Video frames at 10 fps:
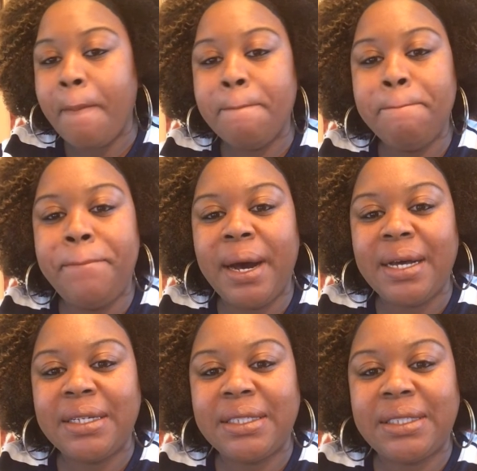
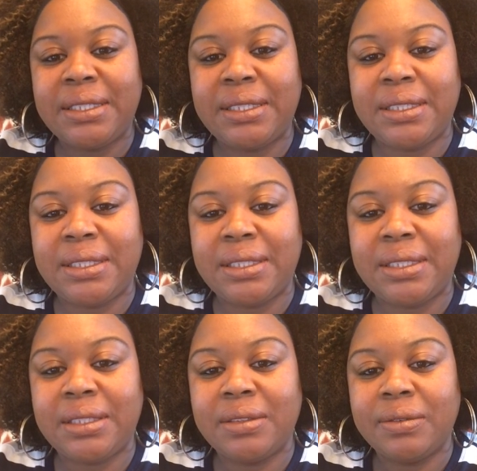
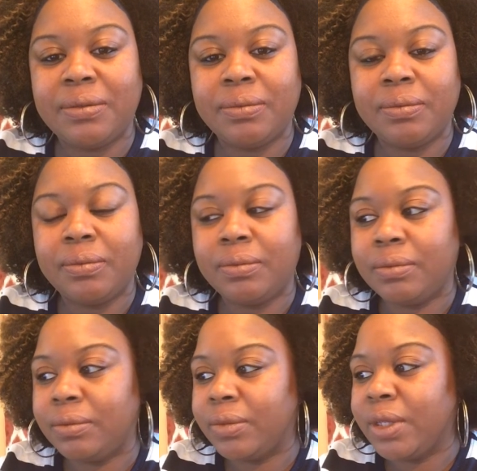bus.
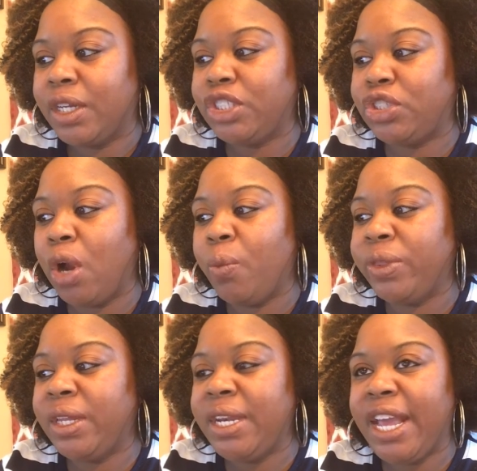Let's start
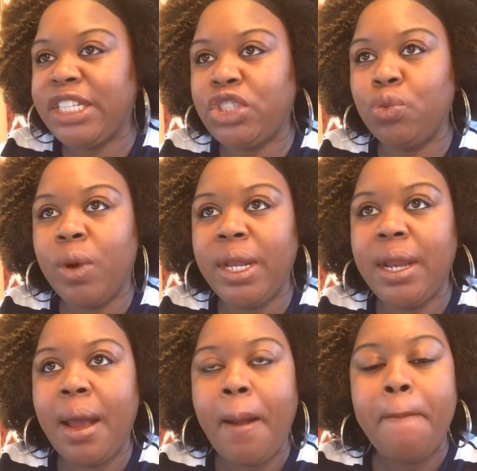with the next one,
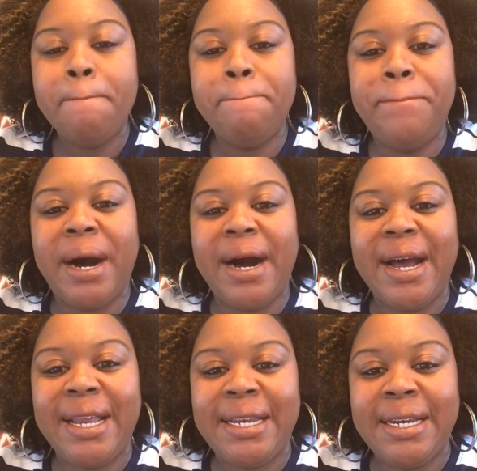
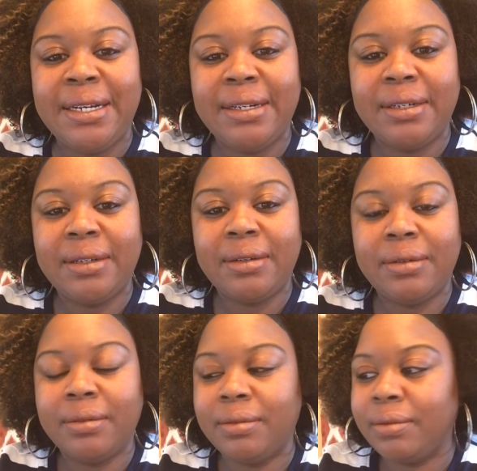bun.
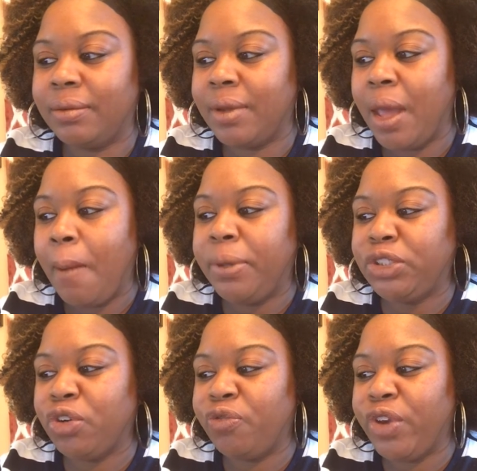
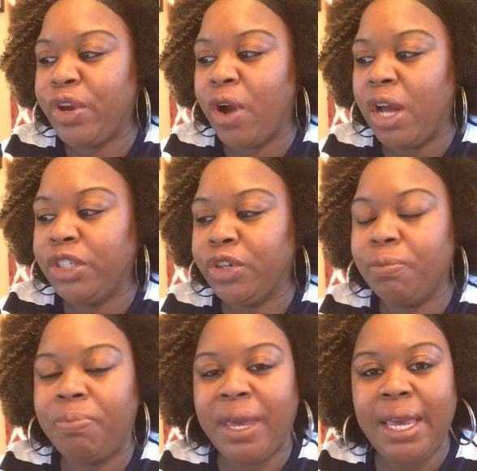Put your finger under
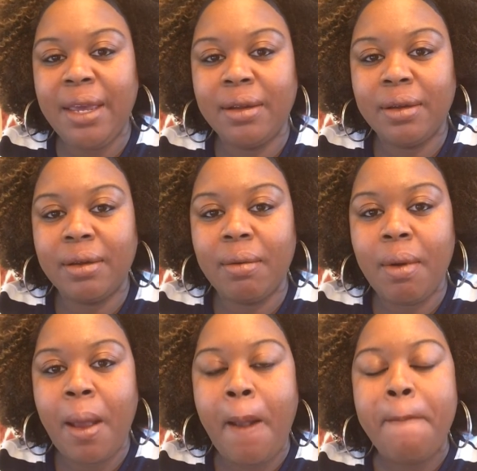B,
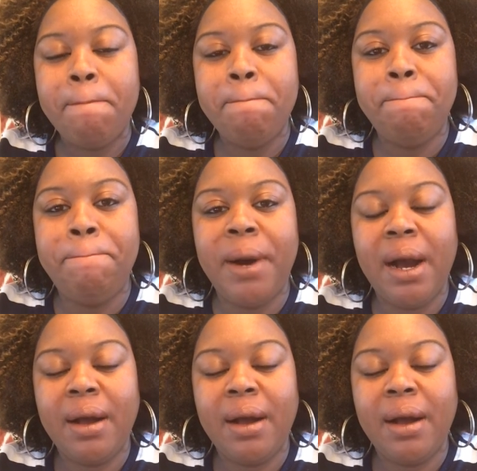B,